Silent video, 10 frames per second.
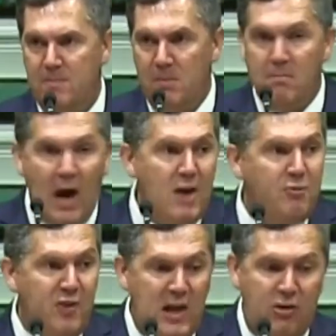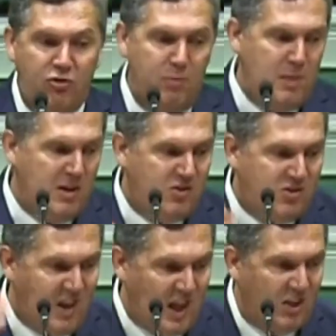My faith should be
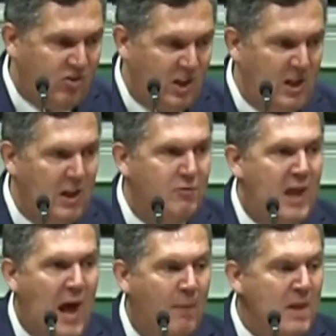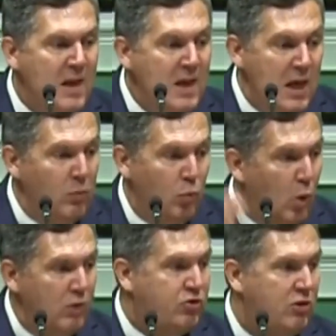zealously lived out in
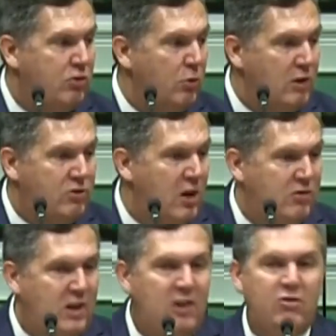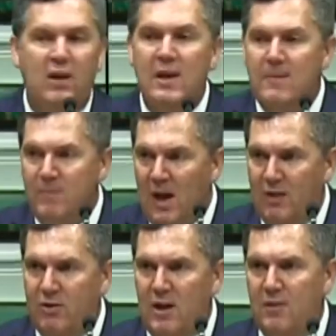one situation as easily
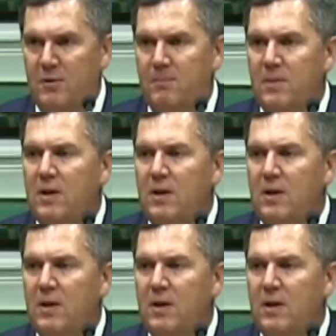as another.